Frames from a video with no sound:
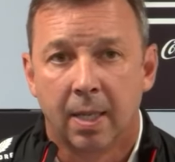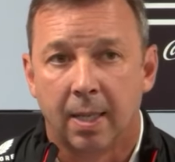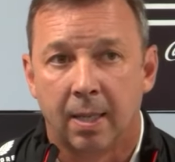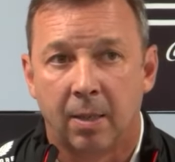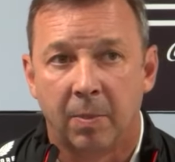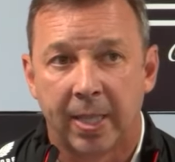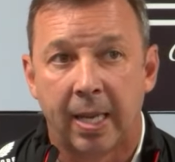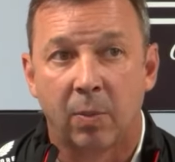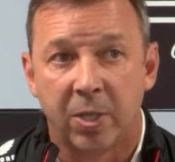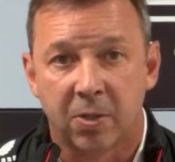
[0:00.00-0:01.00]

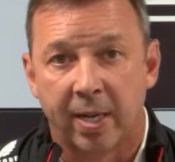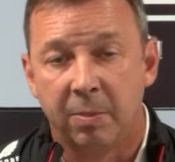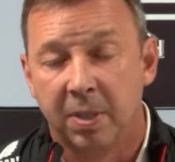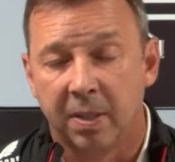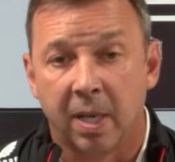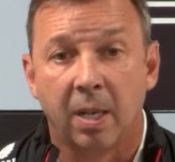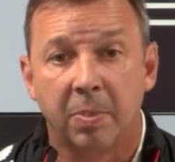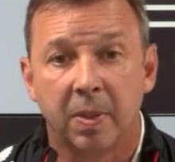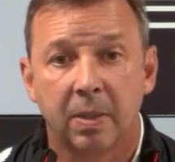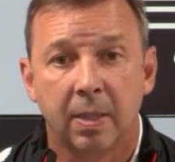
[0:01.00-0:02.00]
Again, we try to build
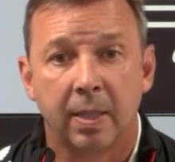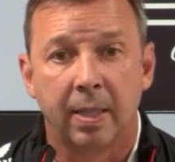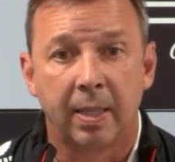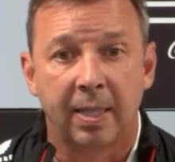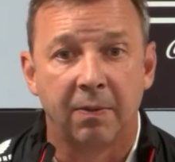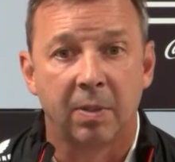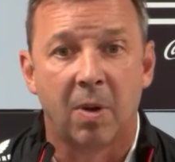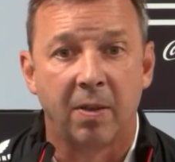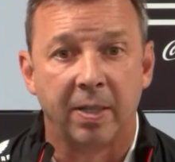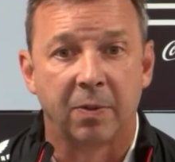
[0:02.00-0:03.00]
up and give him
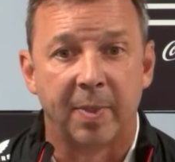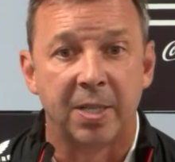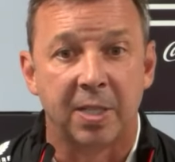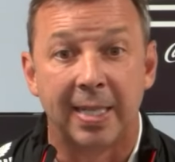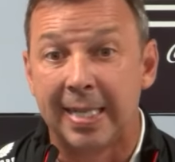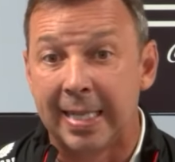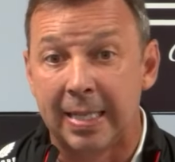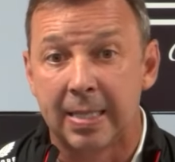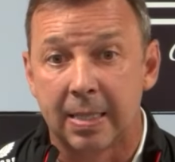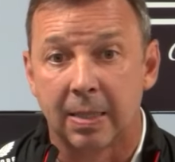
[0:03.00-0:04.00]
all the information he
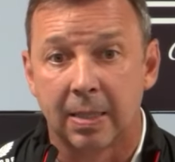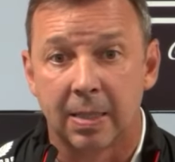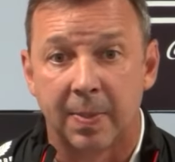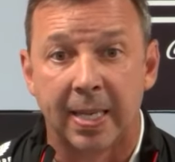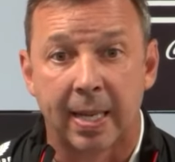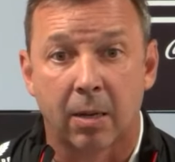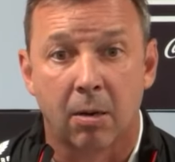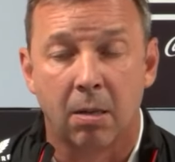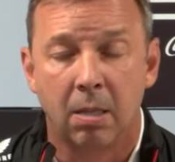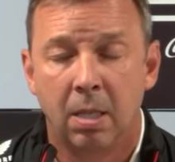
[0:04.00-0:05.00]
needs to make that
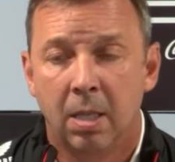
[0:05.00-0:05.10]
call.